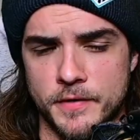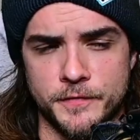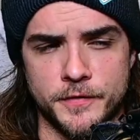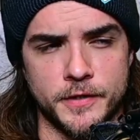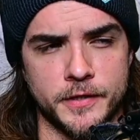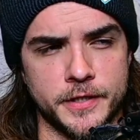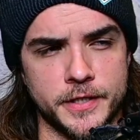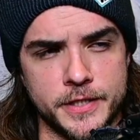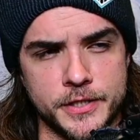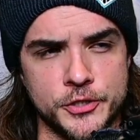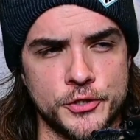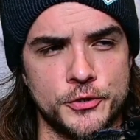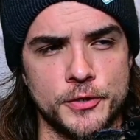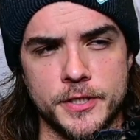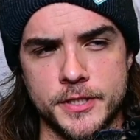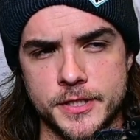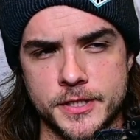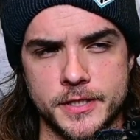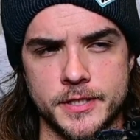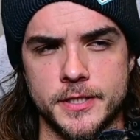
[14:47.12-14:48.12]
a very
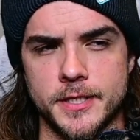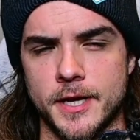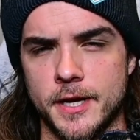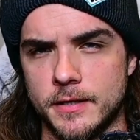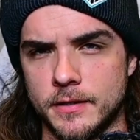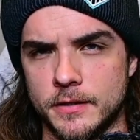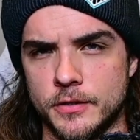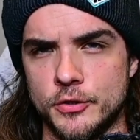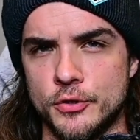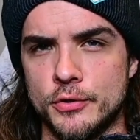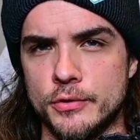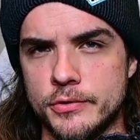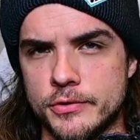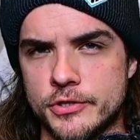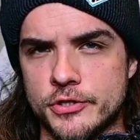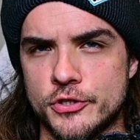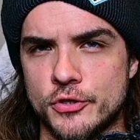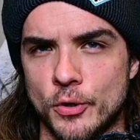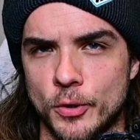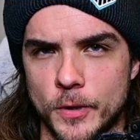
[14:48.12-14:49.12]
interesting kind of
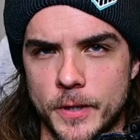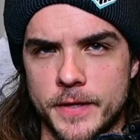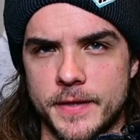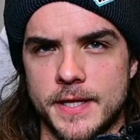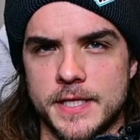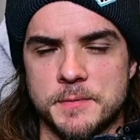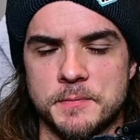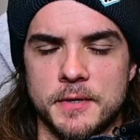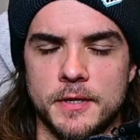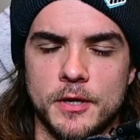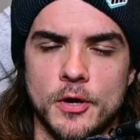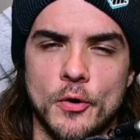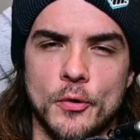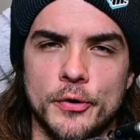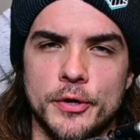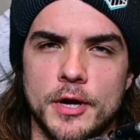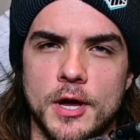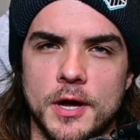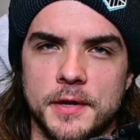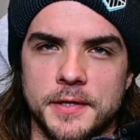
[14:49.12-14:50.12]
news story that's been
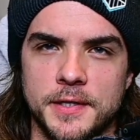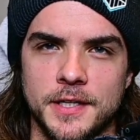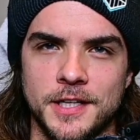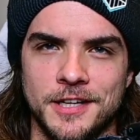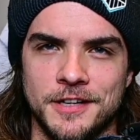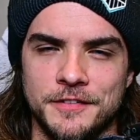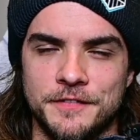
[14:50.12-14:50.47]
going on.